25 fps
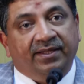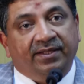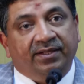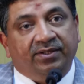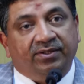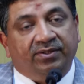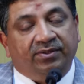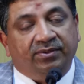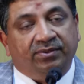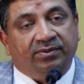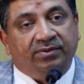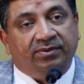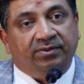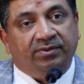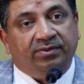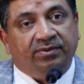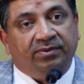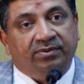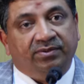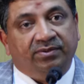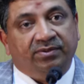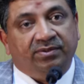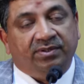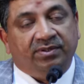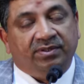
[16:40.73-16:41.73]
to
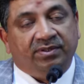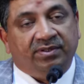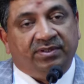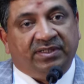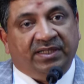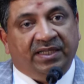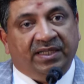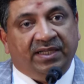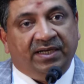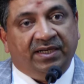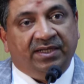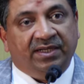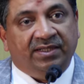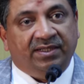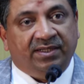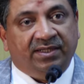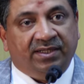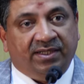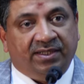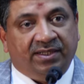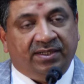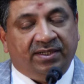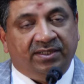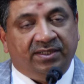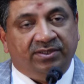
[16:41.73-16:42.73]
tailor
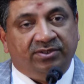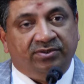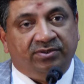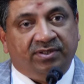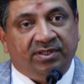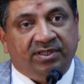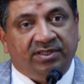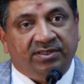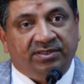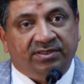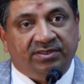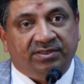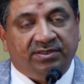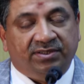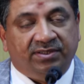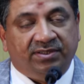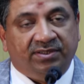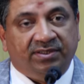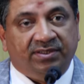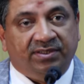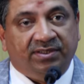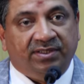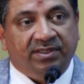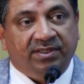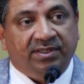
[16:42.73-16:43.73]
our education,
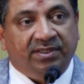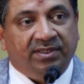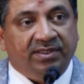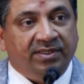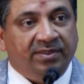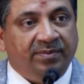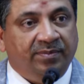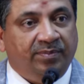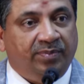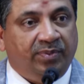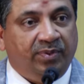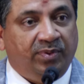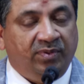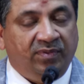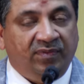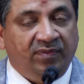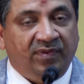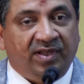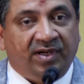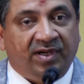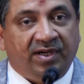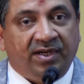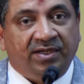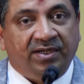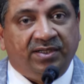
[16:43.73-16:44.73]
improve
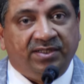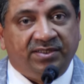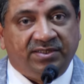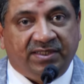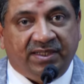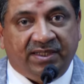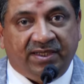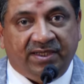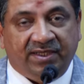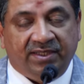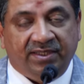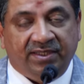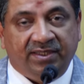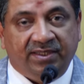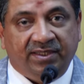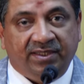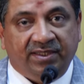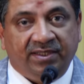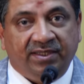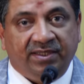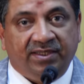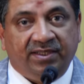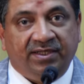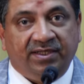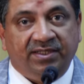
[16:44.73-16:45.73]
our understanding,
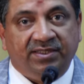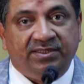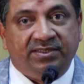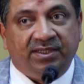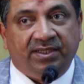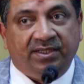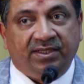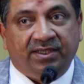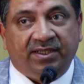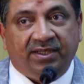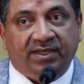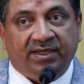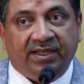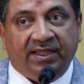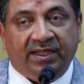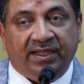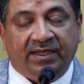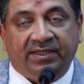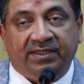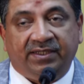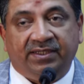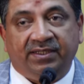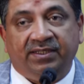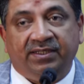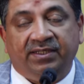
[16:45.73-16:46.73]
increase our
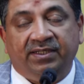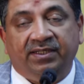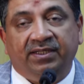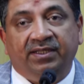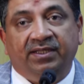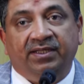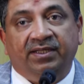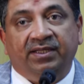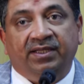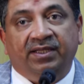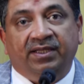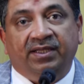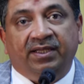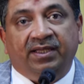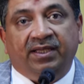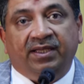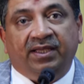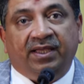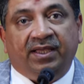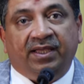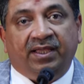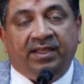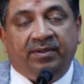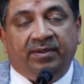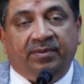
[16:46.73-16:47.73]
connect,
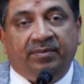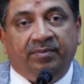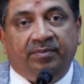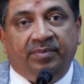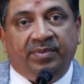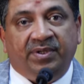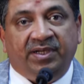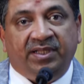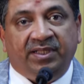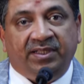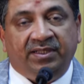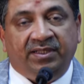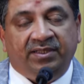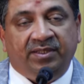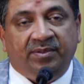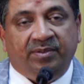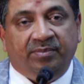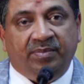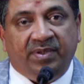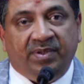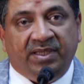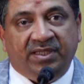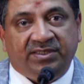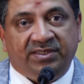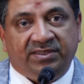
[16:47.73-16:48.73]
and bring the
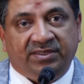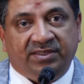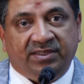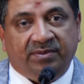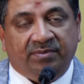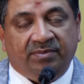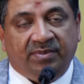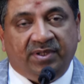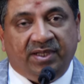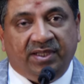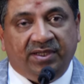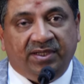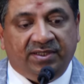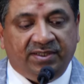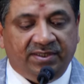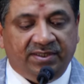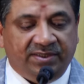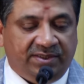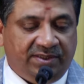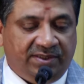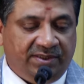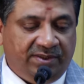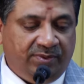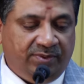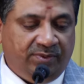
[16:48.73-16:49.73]
best and
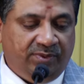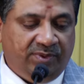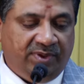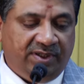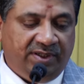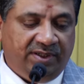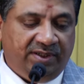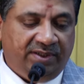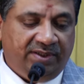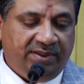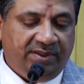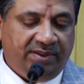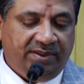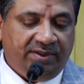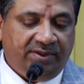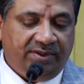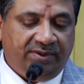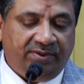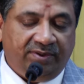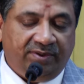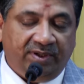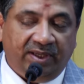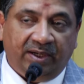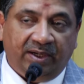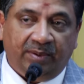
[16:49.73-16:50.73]
brightest in the world
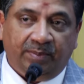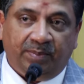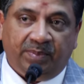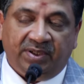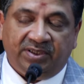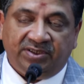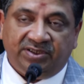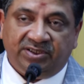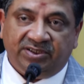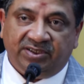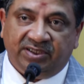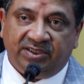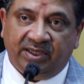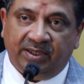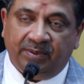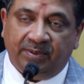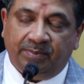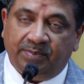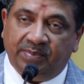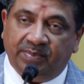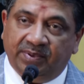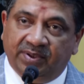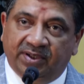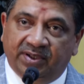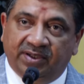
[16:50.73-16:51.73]
to help us shape
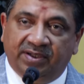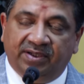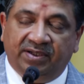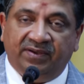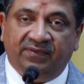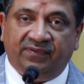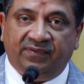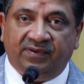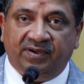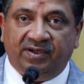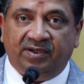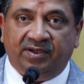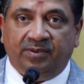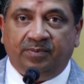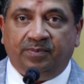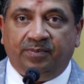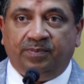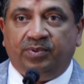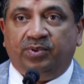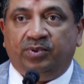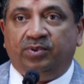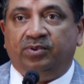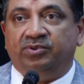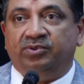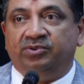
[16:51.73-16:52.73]
a different
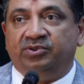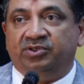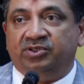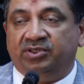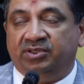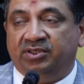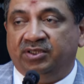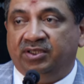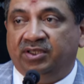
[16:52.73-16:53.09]
approach